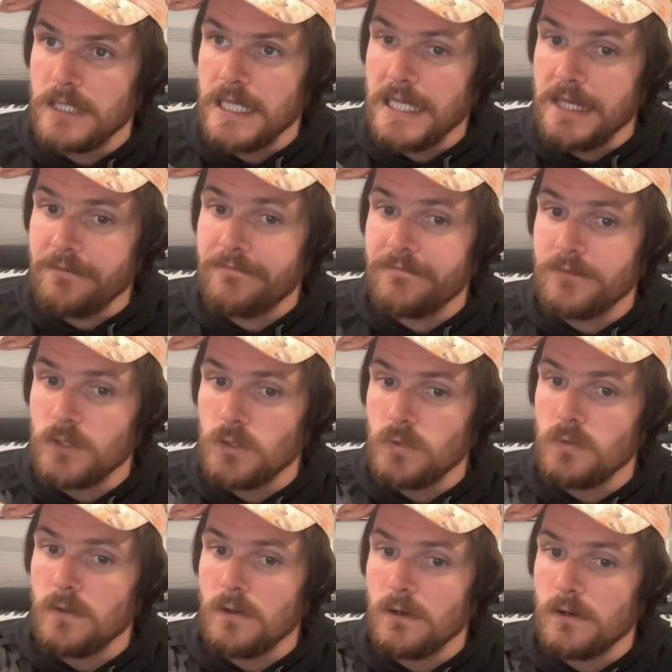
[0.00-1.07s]
If
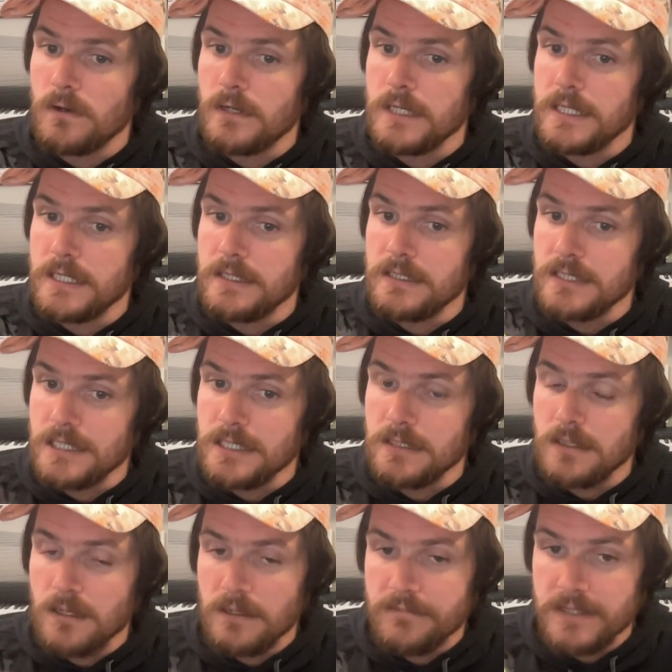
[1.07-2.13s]
you are in
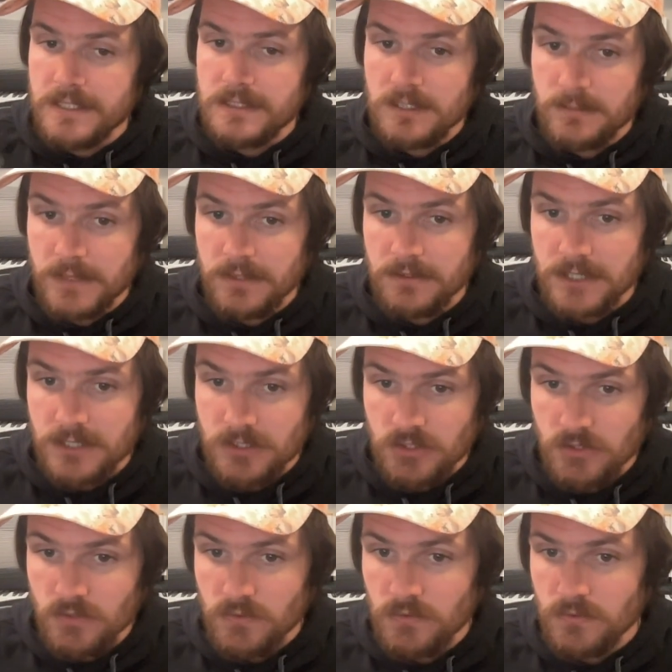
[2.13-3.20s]
need of a stability
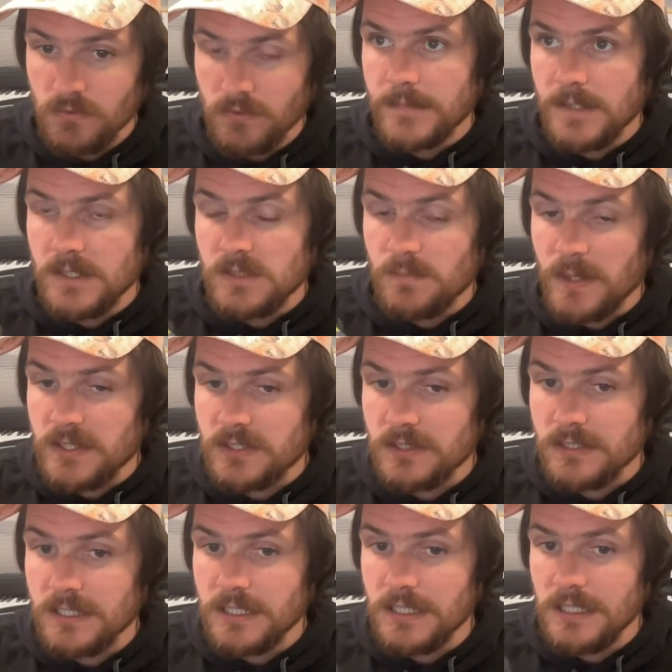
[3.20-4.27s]
shoe,
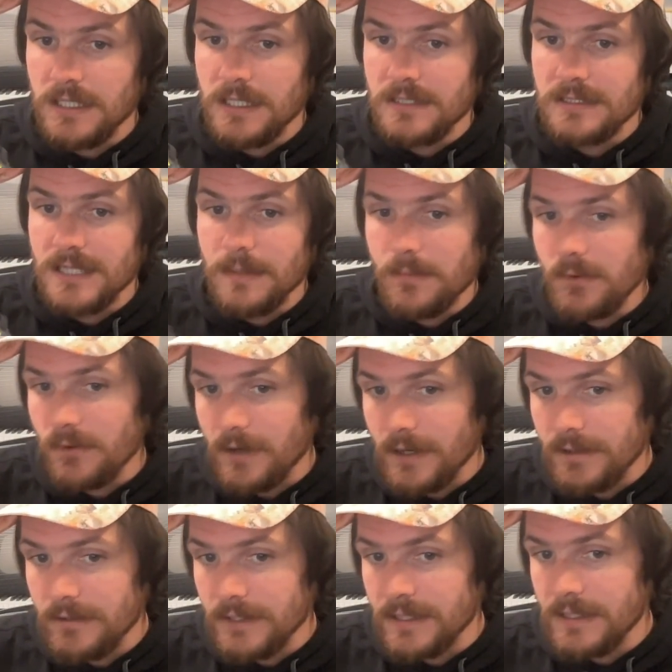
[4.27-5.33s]
especially in a
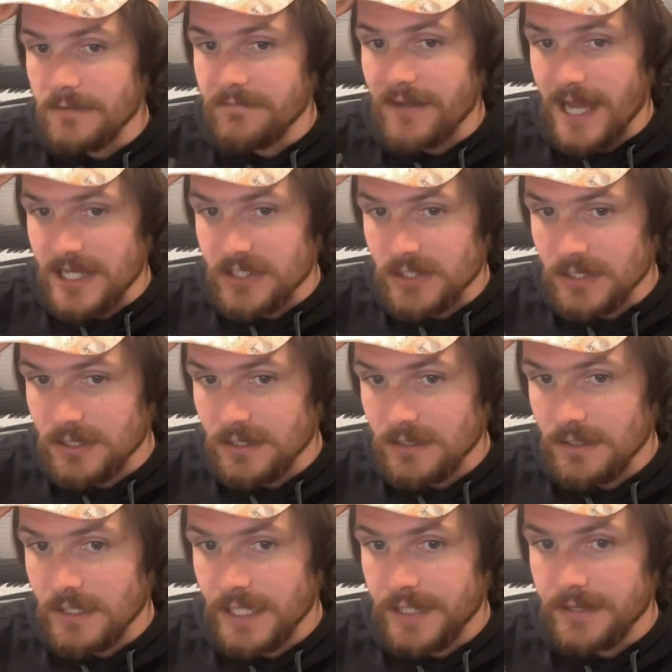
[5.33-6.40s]
temporary fashion,
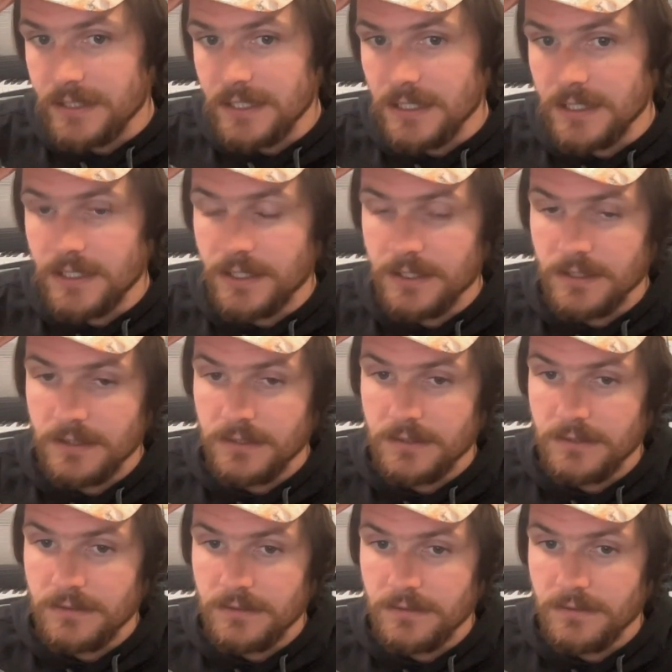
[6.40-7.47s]
I think
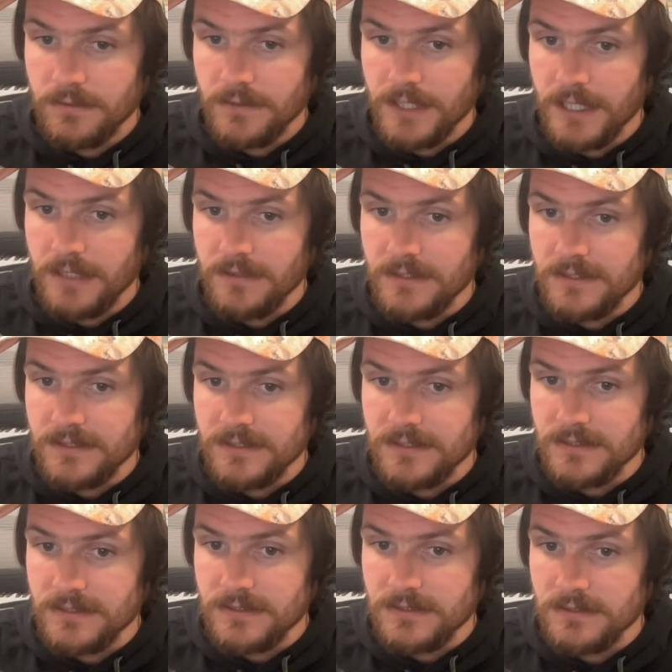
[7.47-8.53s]
that this
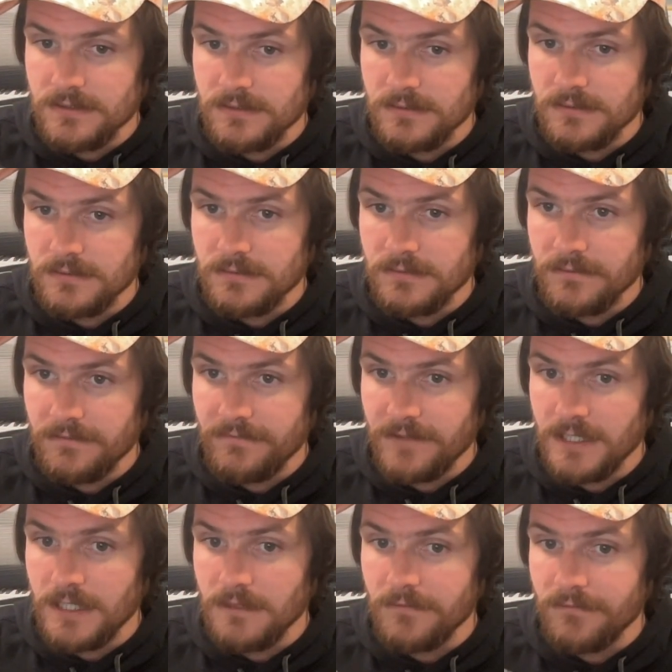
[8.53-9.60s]
is
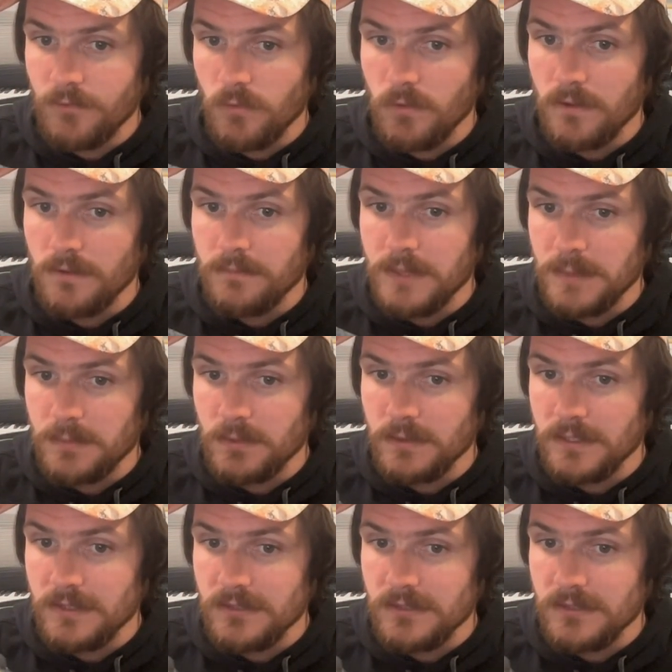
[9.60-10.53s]
fitting for people in a